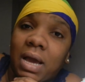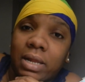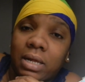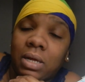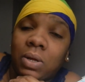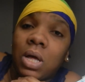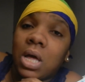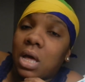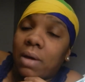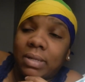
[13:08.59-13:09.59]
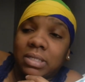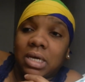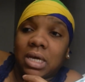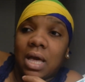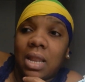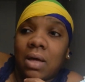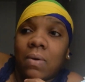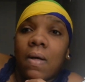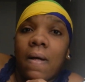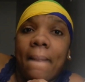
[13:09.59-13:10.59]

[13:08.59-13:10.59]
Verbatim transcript: I gotta go. I'm about to kick y'all out.